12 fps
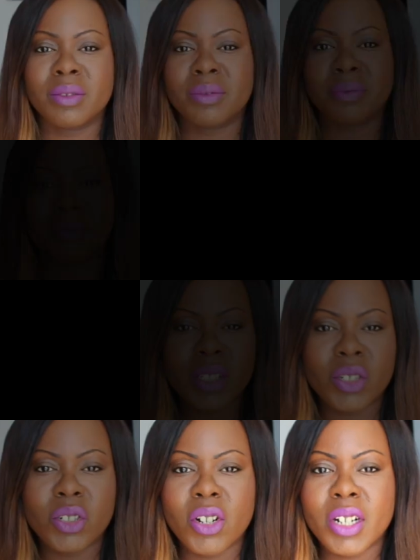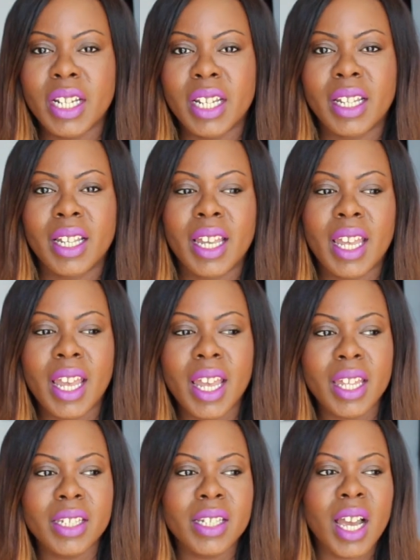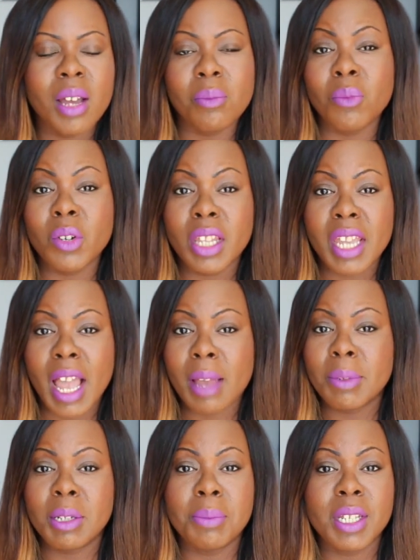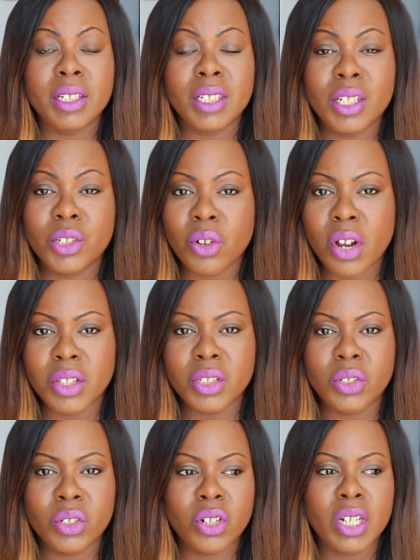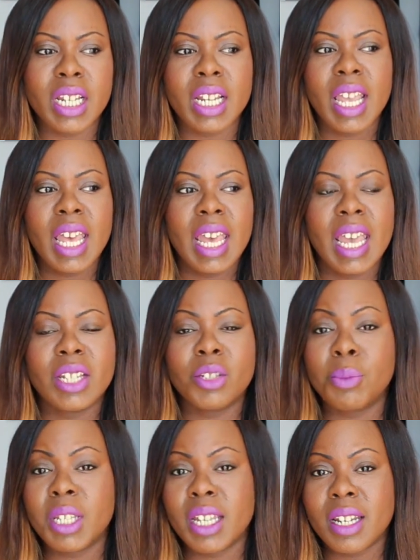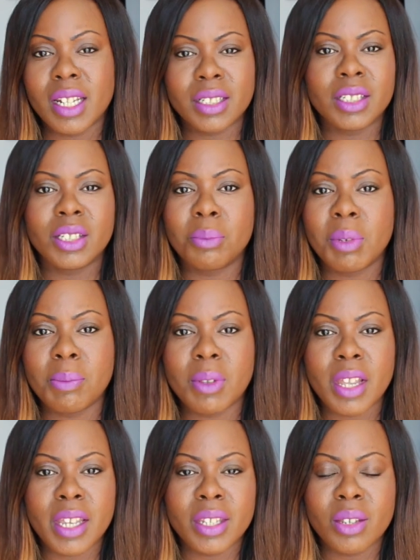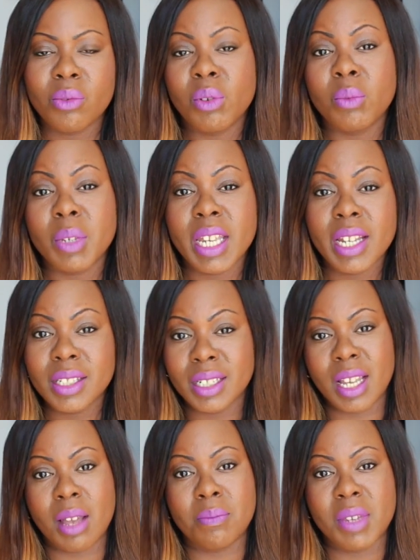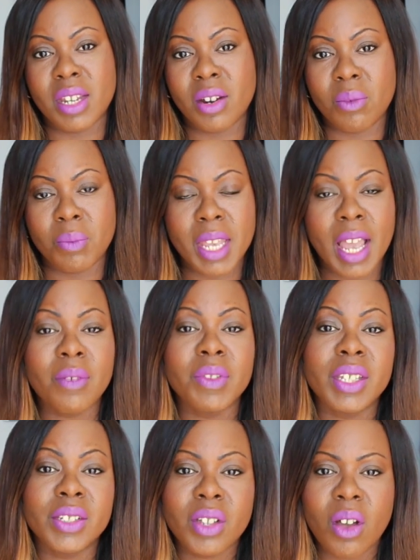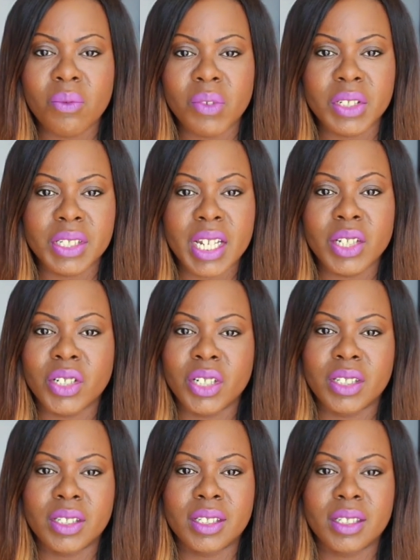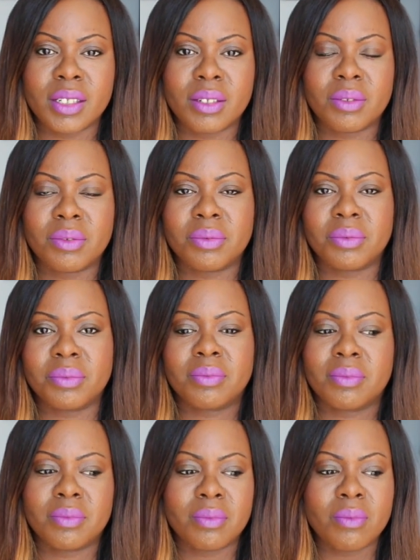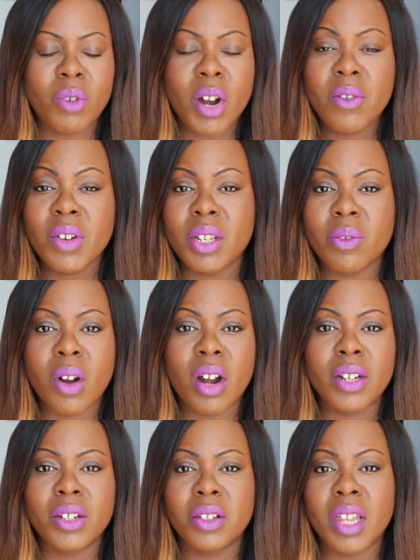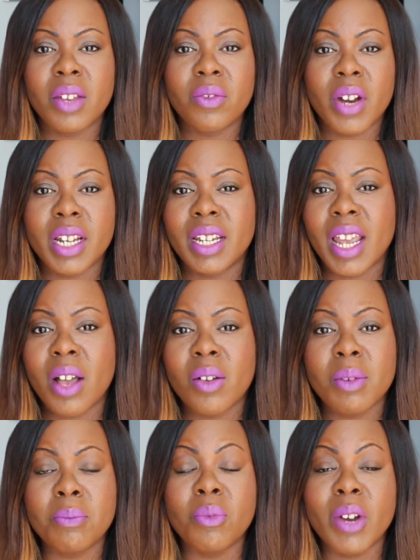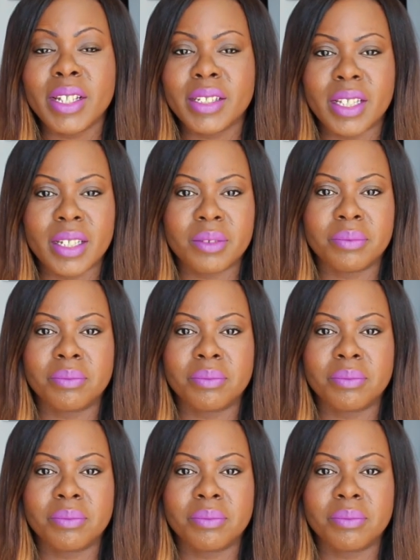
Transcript: Anyway, it's a journey, and I'm really happy to be a teacher on this journey and to be connected to people like you, where we get to come here and we have these conversations. Wherever you are in your life right now, embrace it.